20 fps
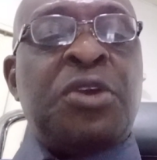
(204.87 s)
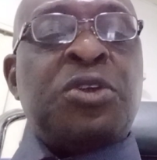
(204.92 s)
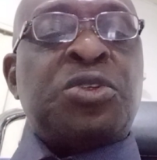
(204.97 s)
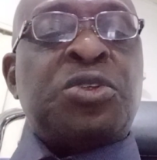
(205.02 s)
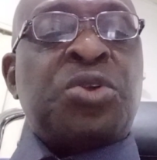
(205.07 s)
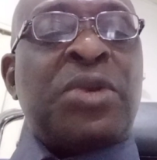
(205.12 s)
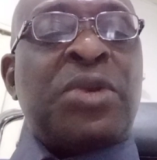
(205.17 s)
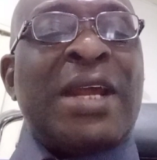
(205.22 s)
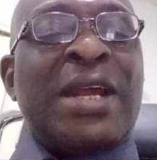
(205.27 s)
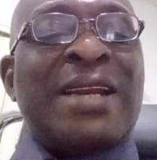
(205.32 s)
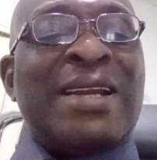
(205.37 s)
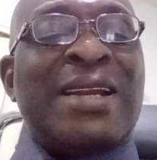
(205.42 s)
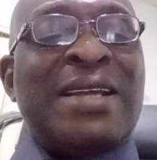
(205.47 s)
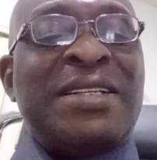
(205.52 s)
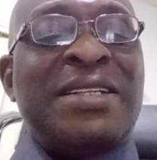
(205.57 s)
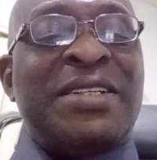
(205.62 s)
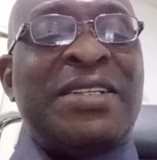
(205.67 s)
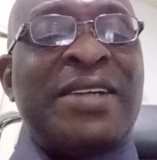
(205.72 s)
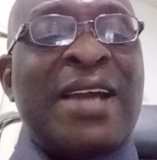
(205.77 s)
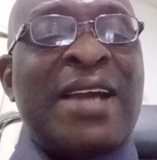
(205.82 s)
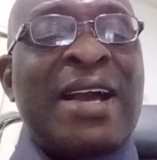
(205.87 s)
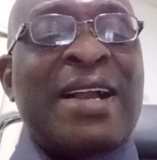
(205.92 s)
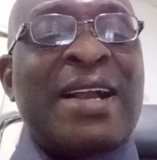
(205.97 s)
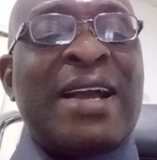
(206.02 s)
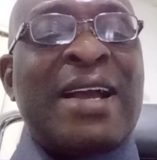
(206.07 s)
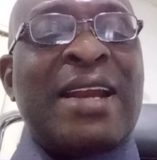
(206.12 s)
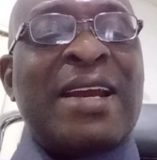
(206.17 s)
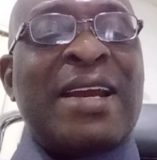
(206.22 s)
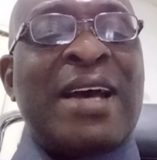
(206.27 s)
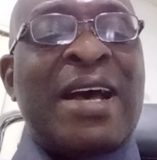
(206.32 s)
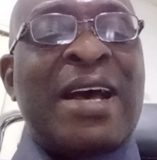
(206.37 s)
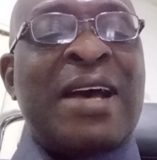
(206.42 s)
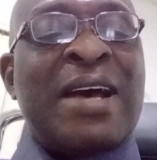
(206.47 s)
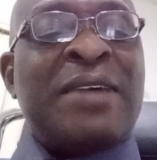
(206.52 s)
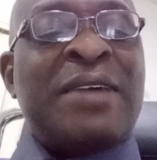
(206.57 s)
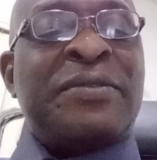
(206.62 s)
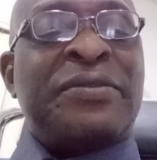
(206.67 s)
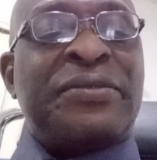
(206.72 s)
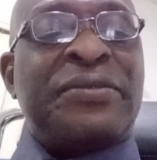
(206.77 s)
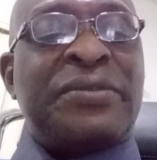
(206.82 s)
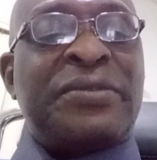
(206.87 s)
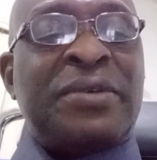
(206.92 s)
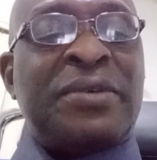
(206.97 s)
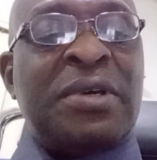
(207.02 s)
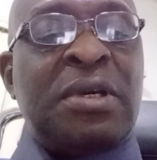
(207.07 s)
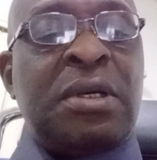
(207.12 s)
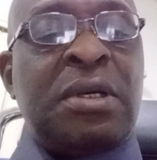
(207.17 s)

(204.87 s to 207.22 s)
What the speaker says: so that Nigeria can have